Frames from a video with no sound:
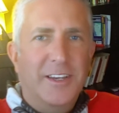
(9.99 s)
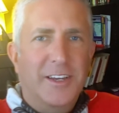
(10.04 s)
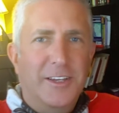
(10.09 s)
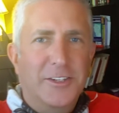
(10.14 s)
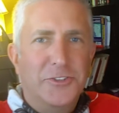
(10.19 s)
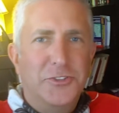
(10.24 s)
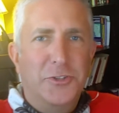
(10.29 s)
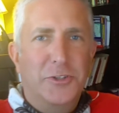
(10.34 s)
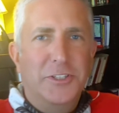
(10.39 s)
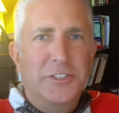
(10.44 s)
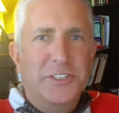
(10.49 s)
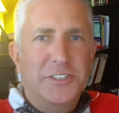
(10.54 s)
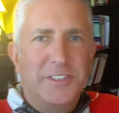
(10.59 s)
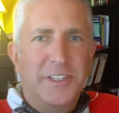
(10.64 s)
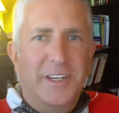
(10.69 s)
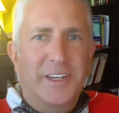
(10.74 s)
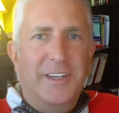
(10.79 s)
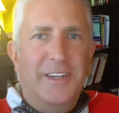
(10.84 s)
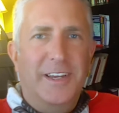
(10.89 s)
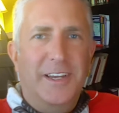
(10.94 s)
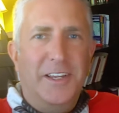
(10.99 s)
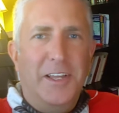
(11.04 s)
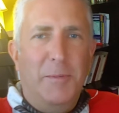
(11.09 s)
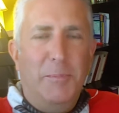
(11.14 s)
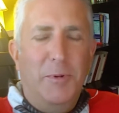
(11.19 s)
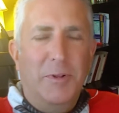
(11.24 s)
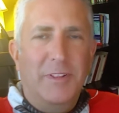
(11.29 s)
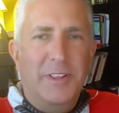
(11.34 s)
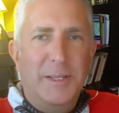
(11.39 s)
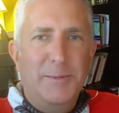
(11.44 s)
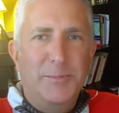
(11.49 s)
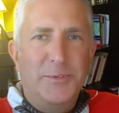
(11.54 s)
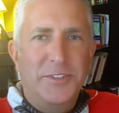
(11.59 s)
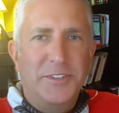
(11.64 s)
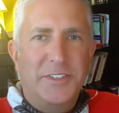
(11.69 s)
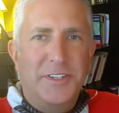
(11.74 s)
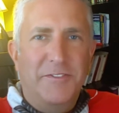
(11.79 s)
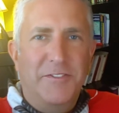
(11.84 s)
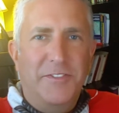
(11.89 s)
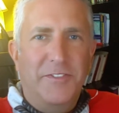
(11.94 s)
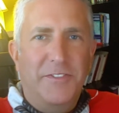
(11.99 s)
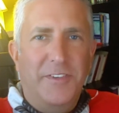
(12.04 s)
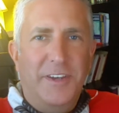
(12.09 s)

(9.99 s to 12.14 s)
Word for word: I'll show you just a, a couple glimpses of,